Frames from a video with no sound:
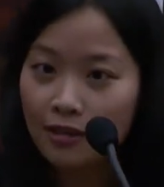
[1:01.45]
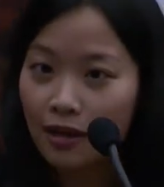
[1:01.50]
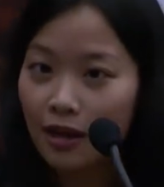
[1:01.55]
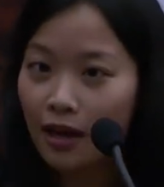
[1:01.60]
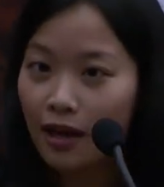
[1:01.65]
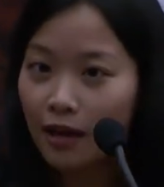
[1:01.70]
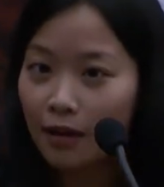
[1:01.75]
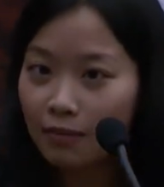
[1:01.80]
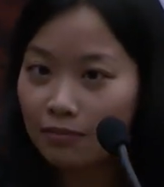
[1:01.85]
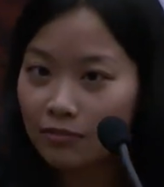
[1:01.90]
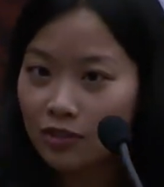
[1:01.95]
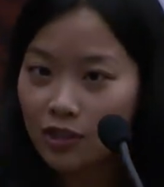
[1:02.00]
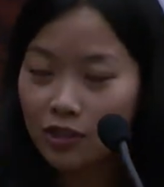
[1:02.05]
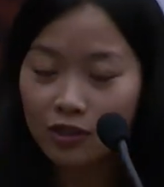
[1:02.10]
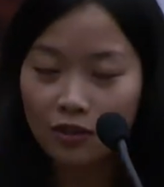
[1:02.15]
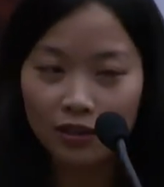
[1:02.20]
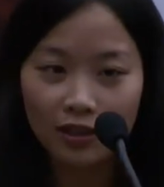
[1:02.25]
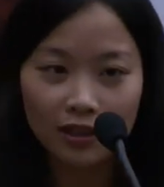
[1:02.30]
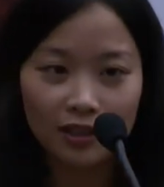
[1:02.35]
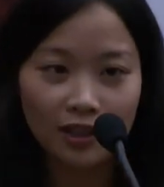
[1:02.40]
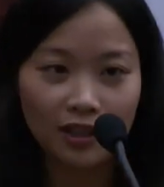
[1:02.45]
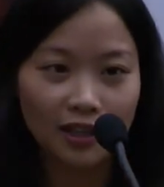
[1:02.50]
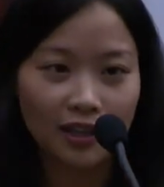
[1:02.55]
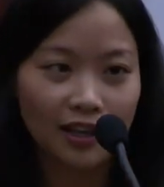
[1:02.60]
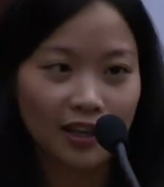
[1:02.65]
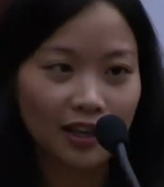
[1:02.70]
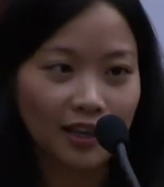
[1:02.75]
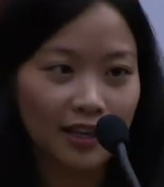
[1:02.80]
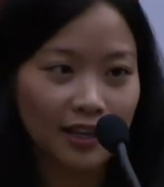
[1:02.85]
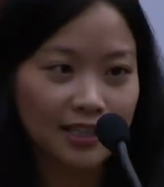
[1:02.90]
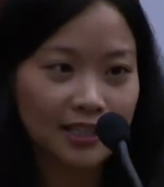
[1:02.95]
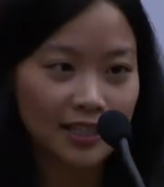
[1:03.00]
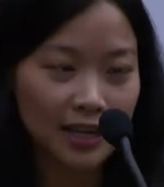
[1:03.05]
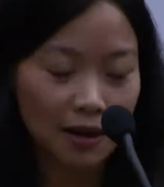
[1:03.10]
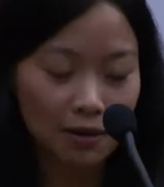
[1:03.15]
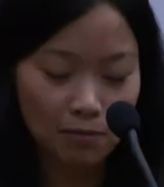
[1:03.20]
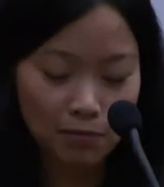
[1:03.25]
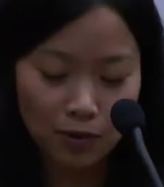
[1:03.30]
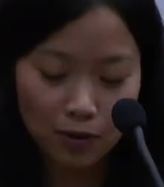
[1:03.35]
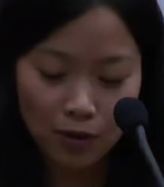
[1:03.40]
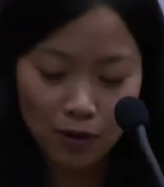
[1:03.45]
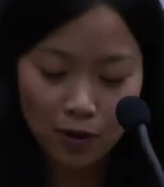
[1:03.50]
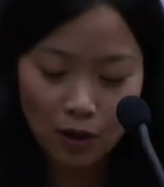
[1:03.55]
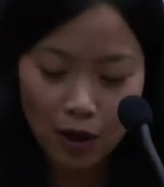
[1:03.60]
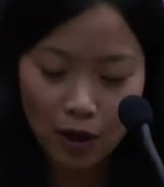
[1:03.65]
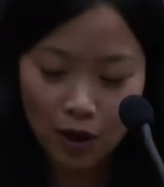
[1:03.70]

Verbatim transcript: Um, just look at the uh, example